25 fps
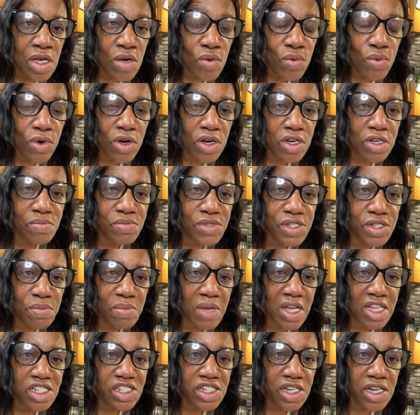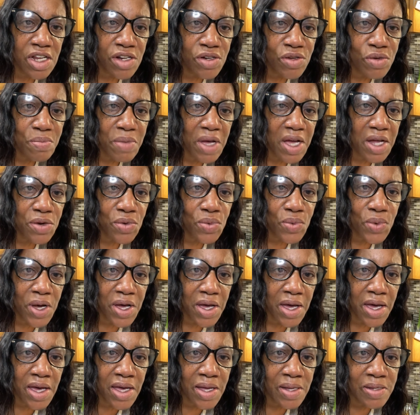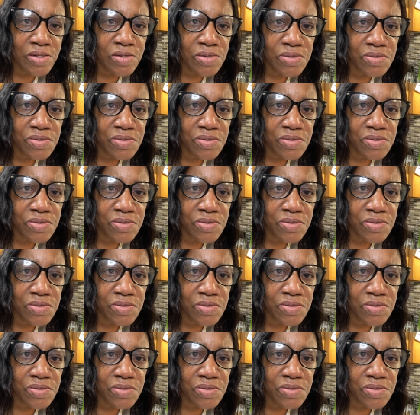welcome to my channel, by the way.